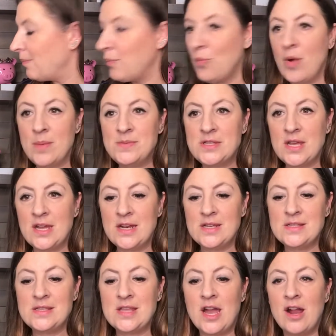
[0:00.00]
website
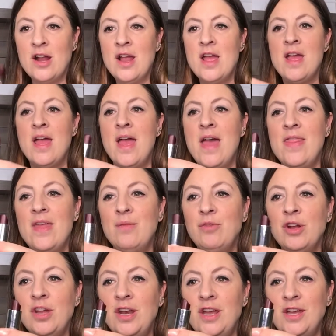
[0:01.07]
is there. And then
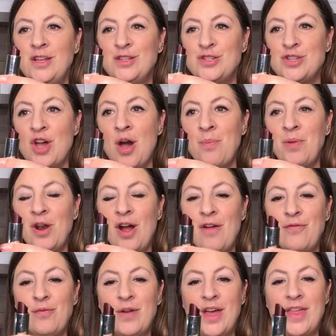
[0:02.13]
we're gonna top it
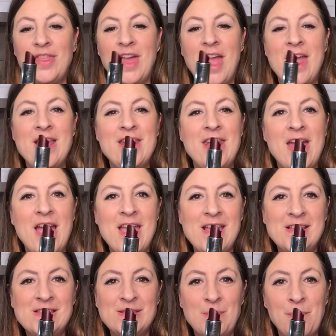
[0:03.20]
off with a
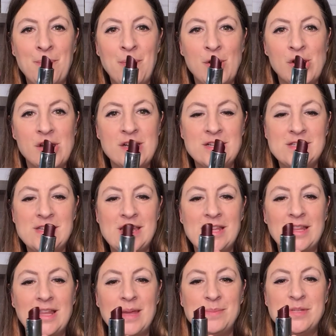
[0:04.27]
nice burgundy
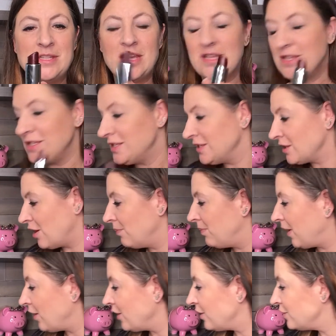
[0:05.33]
lipstick. This is called
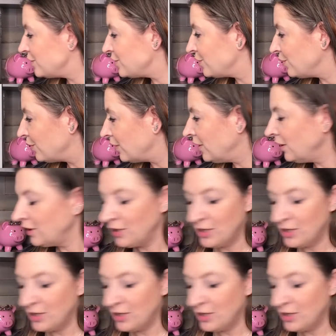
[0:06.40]
Berry Couture.